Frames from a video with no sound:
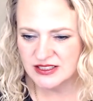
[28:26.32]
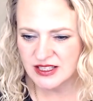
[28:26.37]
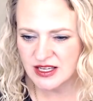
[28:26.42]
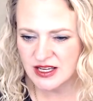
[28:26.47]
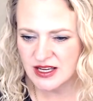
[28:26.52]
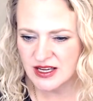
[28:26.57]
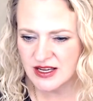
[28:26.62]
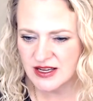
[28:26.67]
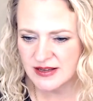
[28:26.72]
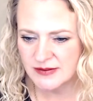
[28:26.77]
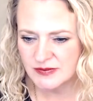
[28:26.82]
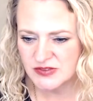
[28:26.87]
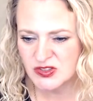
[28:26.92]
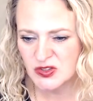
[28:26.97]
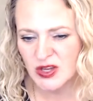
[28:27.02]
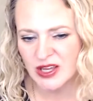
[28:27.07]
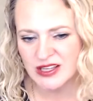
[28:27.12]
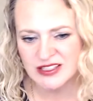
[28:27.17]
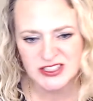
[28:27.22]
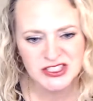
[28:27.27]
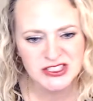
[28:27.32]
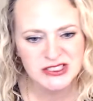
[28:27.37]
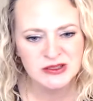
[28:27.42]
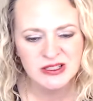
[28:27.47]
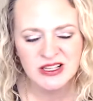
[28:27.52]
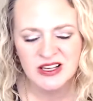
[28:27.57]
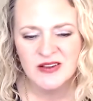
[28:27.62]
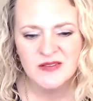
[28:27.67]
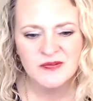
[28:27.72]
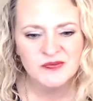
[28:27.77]
So yeah, just
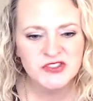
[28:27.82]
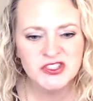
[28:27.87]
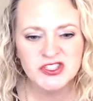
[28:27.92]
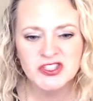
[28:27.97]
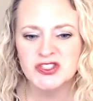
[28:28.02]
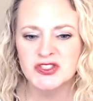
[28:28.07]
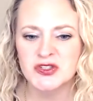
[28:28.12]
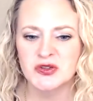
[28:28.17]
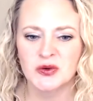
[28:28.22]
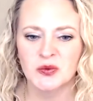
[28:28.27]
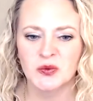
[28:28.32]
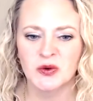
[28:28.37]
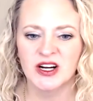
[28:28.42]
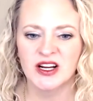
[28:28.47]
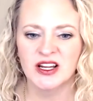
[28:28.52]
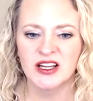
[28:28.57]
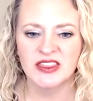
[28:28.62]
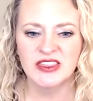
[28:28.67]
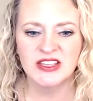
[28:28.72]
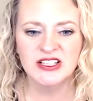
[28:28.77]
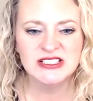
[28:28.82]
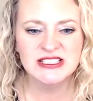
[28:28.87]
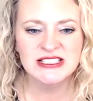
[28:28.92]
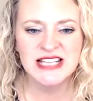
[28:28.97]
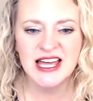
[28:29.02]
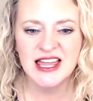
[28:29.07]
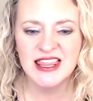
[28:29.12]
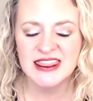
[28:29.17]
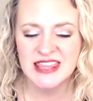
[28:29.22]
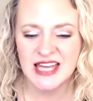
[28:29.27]
do the work. There's
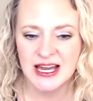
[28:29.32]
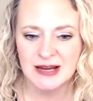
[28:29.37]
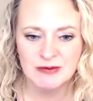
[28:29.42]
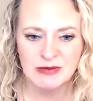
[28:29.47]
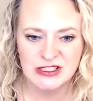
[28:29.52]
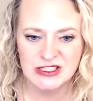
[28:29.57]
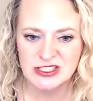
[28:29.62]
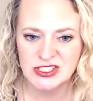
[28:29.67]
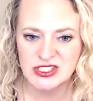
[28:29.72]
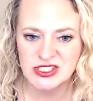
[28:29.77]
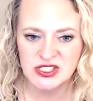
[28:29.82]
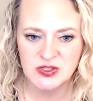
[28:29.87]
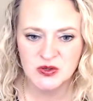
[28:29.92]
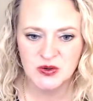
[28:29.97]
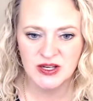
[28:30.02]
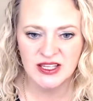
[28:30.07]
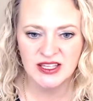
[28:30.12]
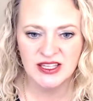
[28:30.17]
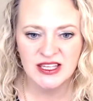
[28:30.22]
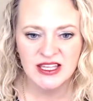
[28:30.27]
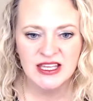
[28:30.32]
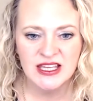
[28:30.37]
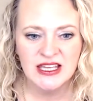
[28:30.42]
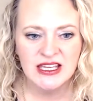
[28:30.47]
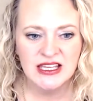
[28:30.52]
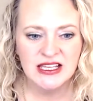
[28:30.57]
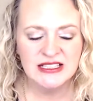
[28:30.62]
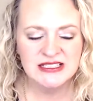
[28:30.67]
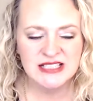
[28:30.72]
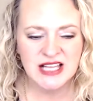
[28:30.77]
not that much to it.
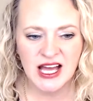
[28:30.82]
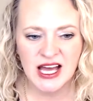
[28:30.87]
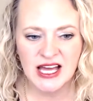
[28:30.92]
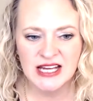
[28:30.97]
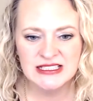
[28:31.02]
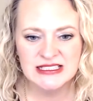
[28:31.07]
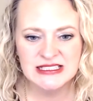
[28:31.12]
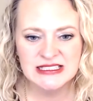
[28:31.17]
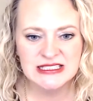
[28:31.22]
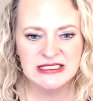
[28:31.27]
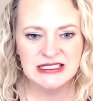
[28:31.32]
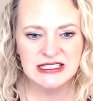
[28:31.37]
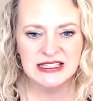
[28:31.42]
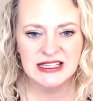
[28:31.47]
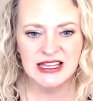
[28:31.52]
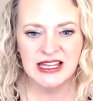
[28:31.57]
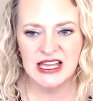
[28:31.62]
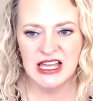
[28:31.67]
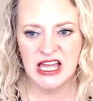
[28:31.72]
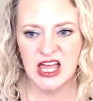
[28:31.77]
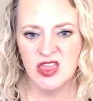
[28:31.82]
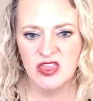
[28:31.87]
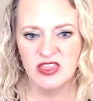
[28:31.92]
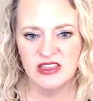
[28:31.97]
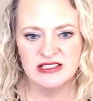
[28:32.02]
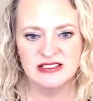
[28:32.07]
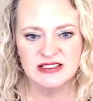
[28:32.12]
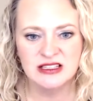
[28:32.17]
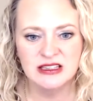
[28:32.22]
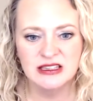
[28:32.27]
It's honestly like
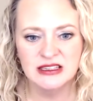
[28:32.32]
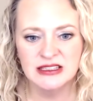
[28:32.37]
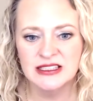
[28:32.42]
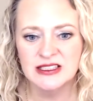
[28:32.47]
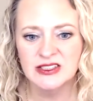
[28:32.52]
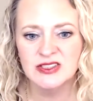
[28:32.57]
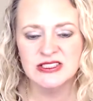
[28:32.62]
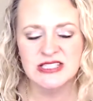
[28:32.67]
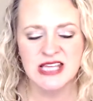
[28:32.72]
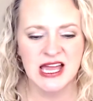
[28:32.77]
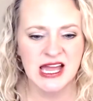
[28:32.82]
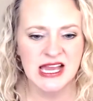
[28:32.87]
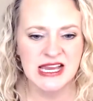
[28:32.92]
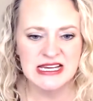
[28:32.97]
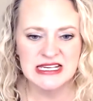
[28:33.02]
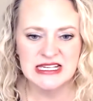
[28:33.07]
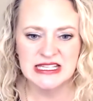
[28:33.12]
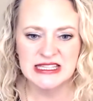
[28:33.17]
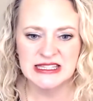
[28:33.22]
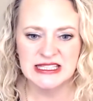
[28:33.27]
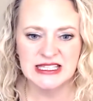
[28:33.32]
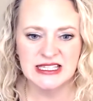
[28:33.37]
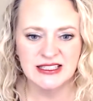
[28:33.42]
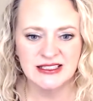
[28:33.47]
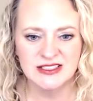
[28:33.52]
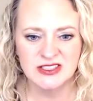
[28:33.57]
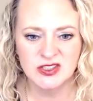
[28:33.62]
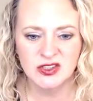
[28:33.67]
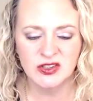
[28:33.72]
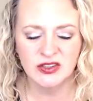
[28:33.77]
these little tiny
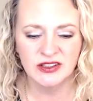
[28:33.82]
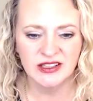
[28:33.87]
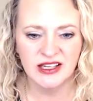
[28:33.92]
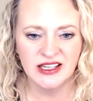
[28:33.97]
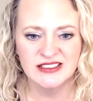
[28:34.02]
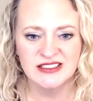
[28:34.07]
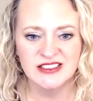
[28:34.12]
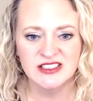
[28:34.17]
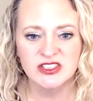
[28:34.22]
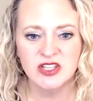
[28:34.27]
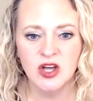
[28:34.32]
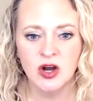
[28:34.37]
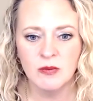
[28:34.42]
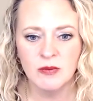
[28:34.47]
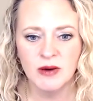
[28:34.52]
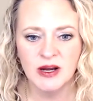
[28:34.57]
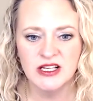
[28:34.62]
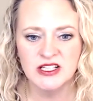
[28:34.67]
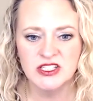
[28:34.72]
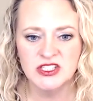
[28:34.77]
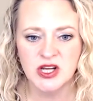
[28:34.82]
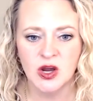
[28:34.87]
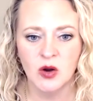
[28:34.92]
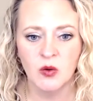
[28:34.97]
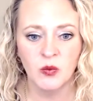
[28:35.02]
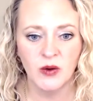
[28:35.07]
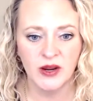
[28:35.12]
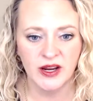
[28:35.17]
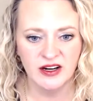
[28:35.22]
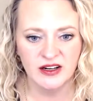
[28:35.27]
things create so much
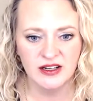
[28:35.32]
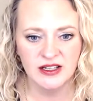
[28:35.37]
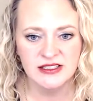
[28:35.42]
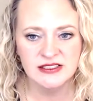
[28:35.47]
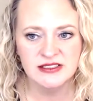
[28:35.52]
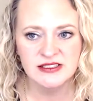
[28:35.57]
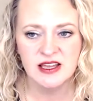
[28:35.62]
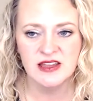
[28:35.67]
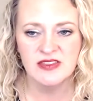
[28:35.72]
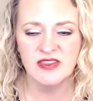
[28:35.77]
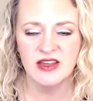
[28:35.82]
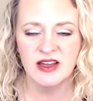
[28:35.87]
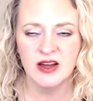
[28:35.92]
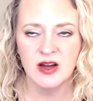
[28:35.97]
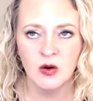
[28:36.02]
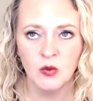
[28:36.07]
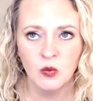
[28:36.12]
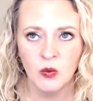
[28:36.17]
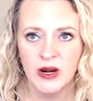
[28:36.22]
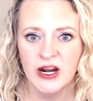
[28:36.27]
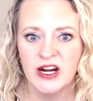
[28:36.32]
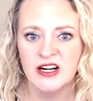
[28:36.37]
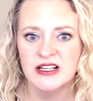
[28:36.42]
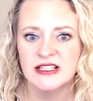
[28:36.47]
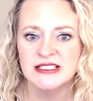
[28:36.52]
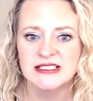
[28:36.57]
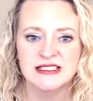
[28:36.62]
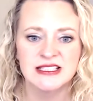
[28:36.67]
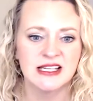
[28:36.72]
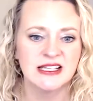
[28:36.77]
awareness, and that
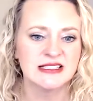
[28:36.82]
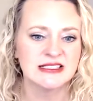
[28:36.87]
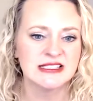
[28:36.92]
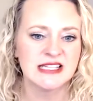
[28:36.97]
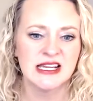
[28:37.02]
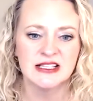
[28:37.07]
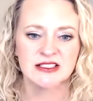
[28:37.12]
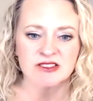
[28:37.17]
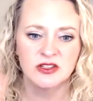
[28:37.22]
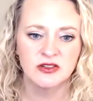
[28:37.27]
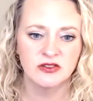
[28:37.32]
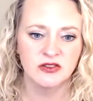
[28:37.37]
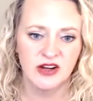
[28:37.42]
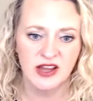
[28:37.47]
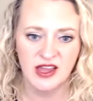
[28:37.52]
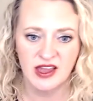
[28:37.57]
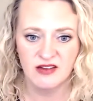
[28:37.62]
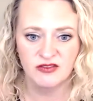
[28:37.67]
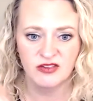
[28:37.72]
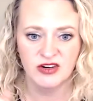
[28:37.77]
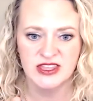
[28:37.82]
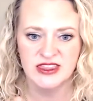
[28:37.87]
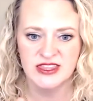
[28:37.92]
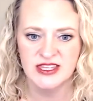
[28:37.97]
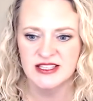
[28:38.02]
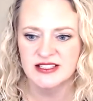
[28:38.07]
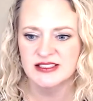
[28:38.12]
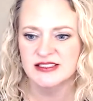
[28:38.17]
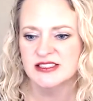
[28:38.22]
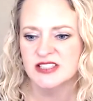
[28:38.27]
awareness like takes over
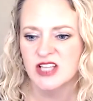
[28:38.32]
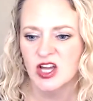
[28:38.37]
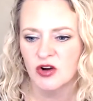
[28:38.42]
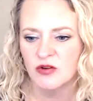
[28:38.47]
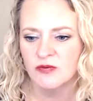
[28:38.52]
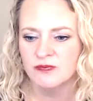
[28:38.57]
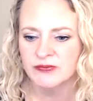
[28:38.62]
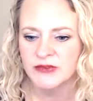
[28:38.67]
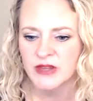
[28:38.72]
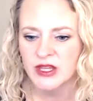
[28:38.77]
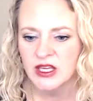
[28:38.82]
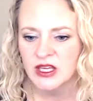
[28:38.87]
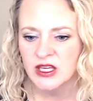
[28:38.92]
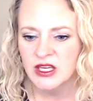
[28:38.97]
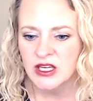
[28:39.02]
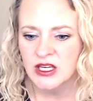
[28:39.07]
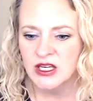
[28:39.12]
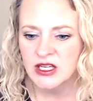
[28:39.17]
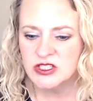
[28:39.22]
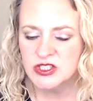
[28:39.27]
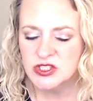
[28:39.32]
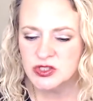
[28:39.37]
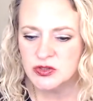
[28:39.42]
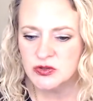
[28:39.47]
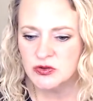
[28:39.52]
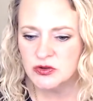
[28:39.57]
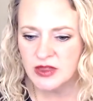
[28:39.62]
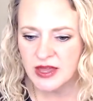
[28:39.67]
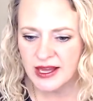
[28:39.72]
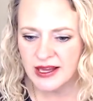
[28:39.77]
everything. So
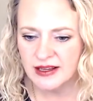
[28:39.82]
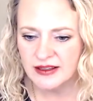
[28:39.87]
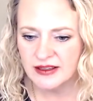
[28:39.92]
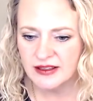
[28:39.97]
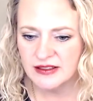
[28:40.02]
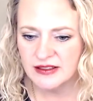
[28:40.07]
do that